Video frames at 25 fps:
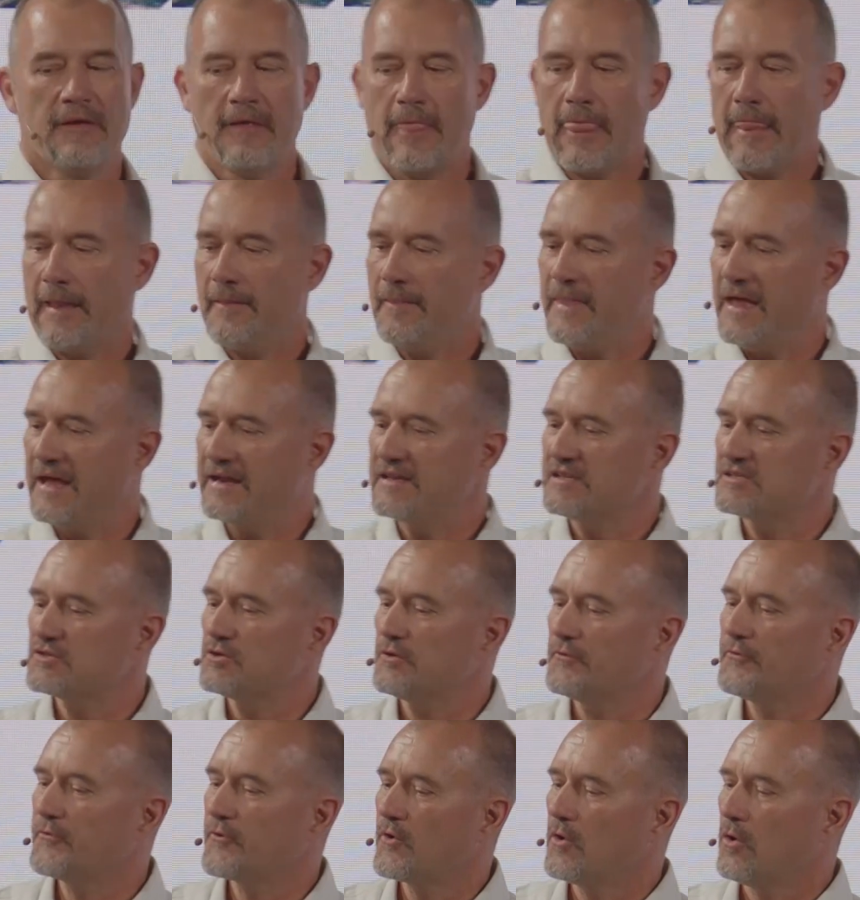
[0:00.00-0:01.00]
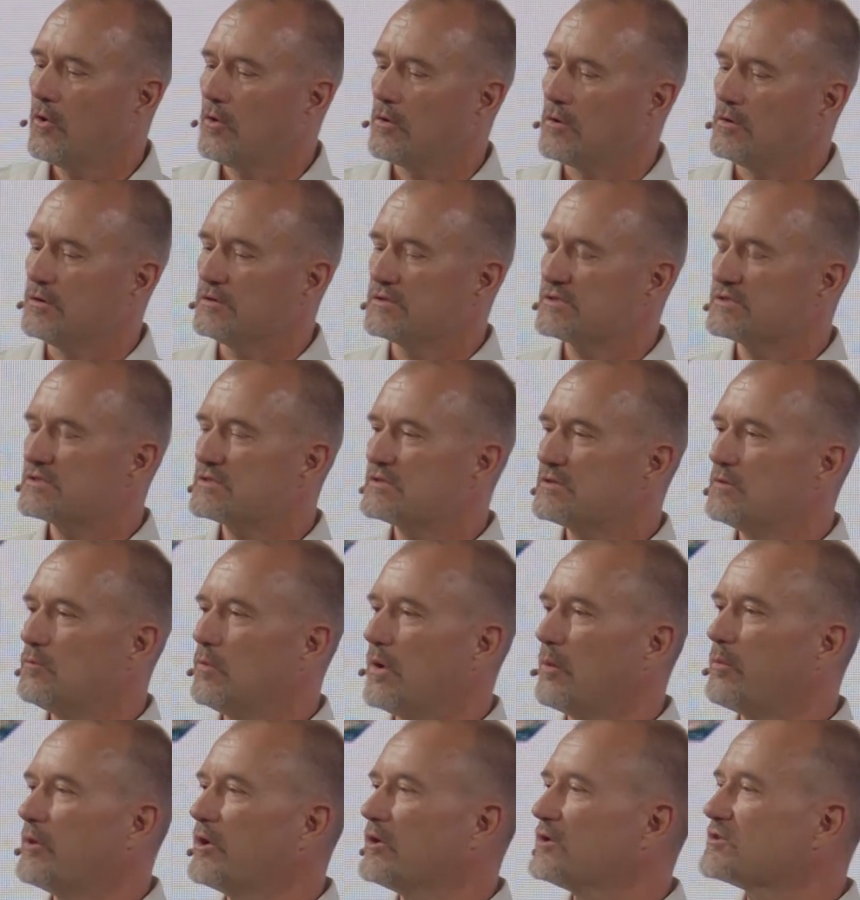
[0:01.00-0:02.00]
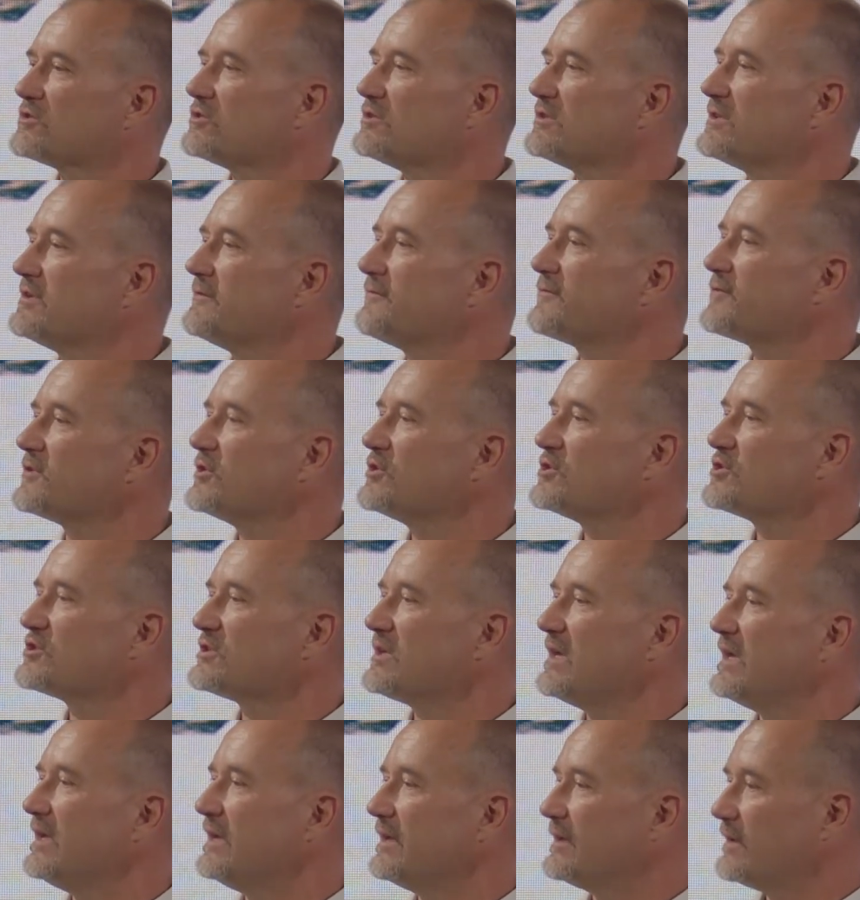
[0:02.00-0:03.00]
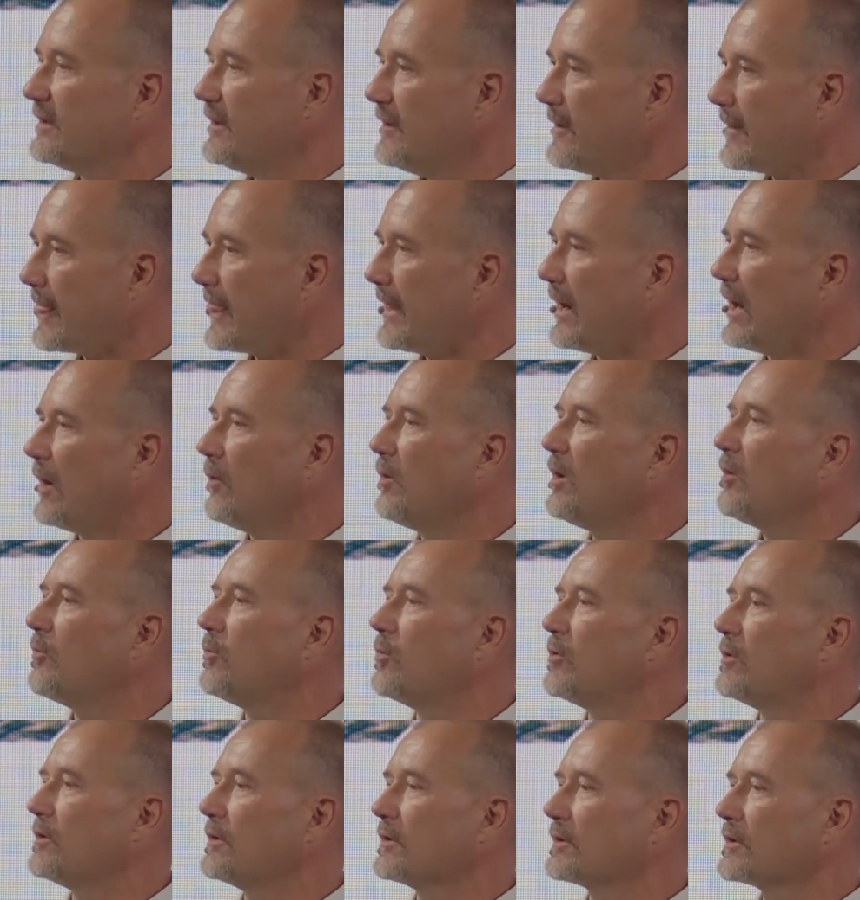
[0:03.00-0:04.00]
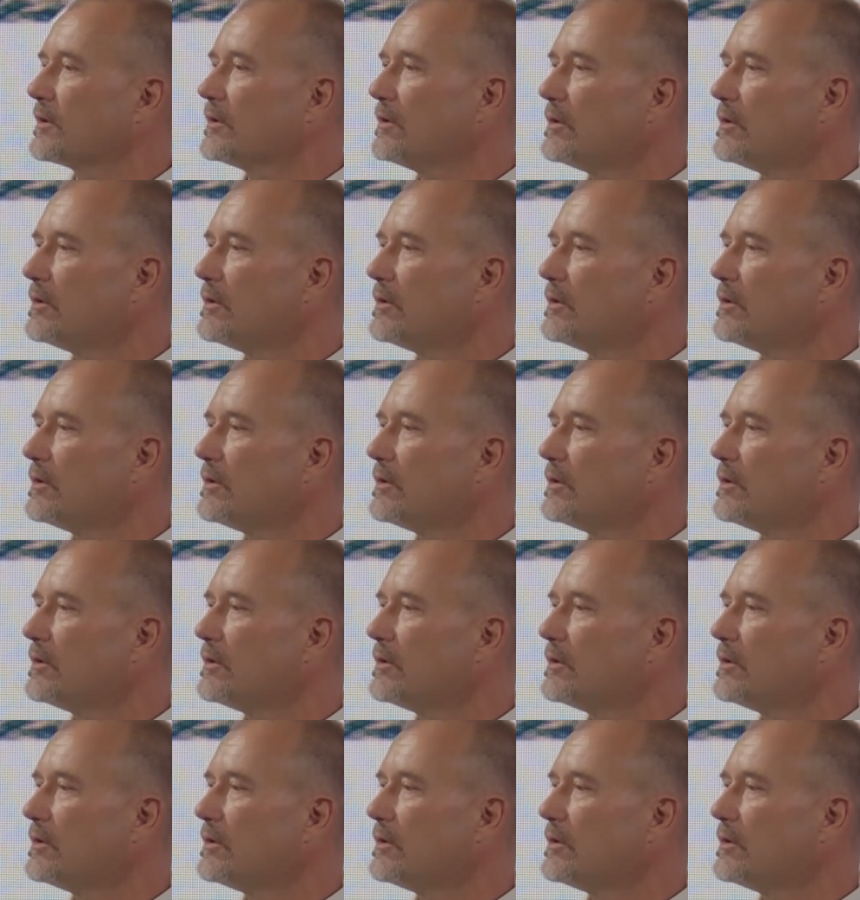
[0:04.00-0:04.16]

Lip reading: And that is, of course, where we also differentiate our work,